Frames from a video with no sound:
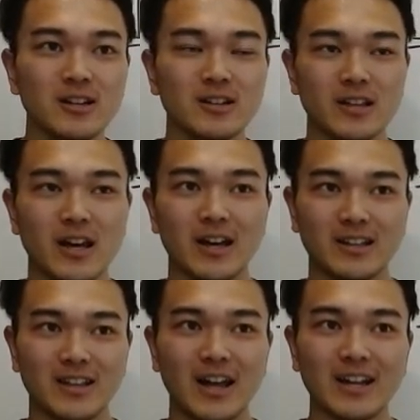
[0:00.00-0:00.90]

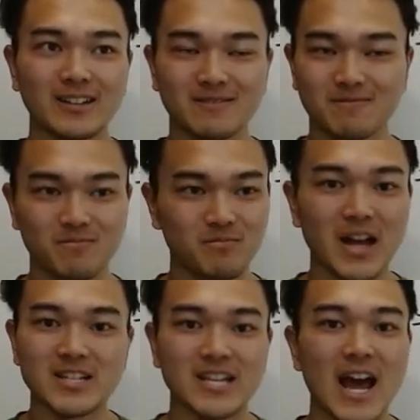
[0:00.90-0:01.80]
that, like, I
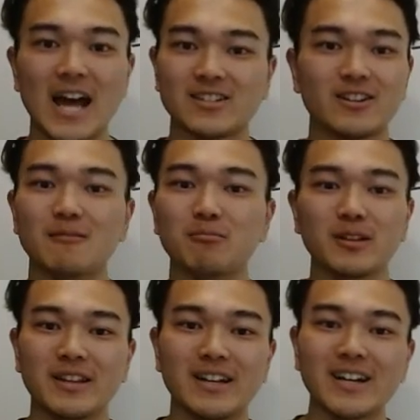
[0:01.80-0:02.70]
just had to
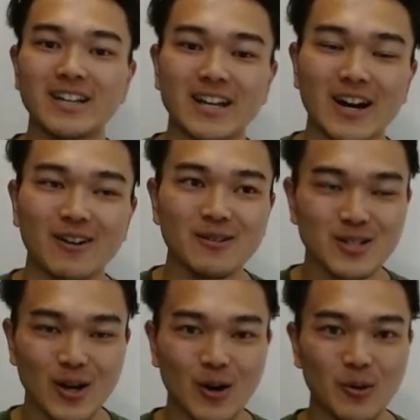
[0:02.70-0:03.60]
completely cut it out.
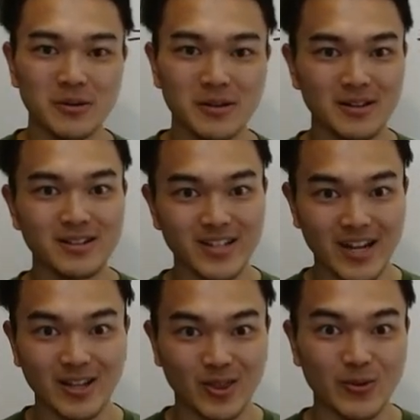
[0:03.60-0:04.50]
So,
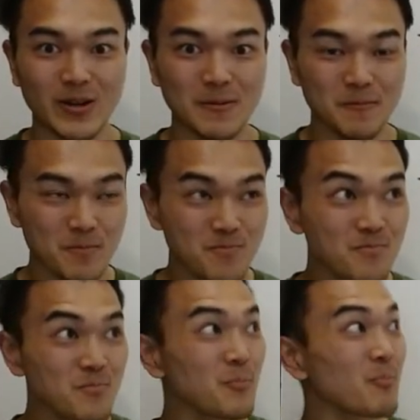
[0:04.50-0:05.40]
take three.
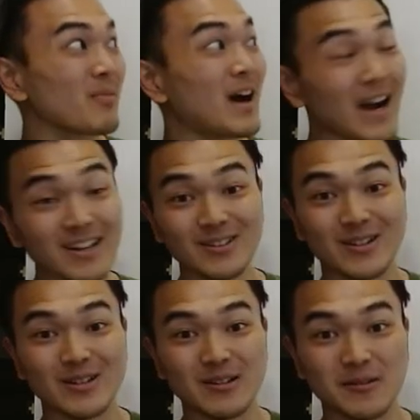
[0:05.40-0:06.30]

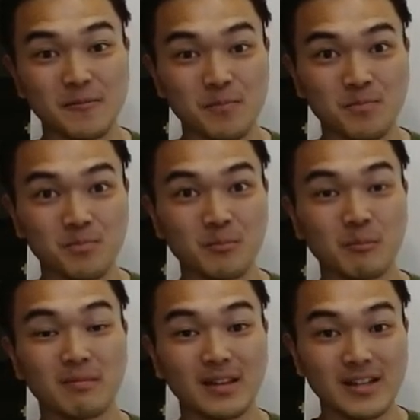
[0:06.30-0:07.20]
Island
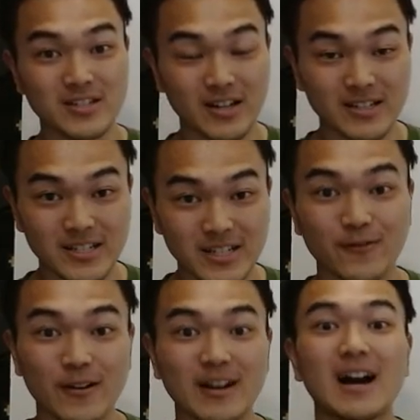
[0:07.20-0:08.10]
is a
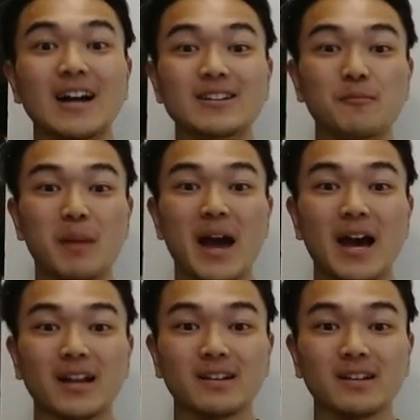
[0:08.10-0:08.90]
different kind of bad.